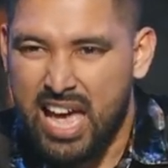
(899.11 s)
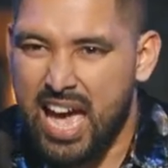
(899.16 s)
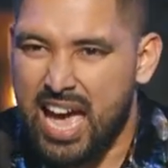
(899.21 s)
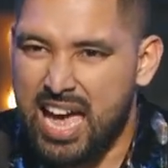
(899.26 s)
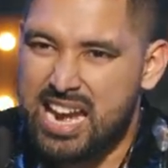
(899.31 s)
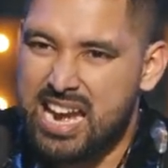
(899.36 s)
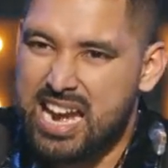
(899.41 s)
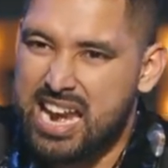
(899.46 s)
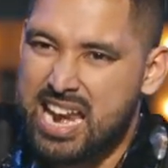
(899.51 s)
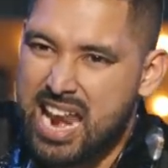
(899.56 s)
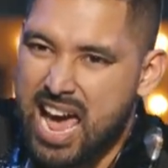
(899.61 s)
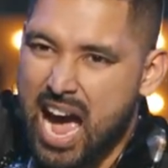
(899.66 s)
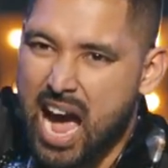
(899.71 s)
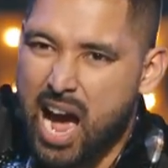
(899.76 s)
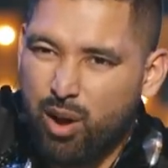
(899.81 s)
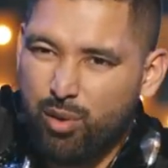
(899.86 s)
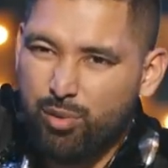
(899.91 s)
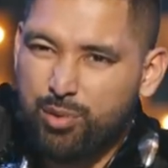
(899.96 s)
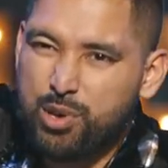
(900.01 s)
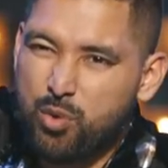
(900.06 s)
and
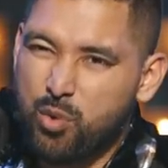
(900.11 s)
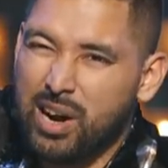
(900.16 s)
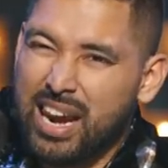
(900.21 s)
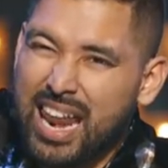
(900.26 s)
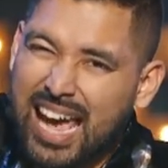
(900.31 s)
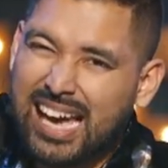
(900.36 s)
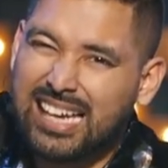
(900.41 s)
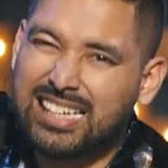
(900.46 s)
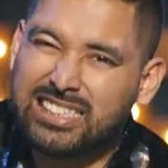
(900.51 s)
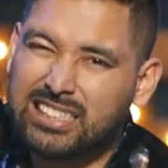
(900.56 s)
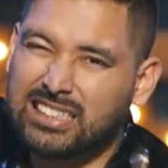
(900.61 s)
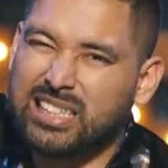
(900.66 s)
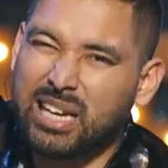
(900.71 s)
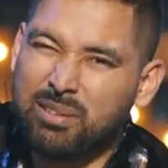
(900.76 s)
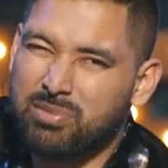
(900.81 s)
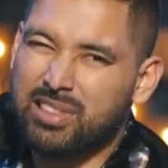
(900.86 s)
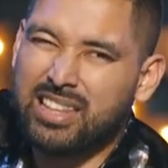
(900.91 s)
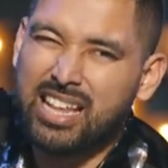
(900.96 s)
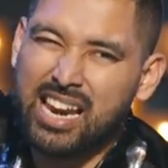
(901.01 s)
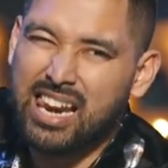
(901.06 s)
now you will
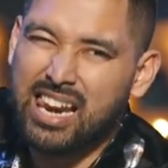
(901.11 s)
accept the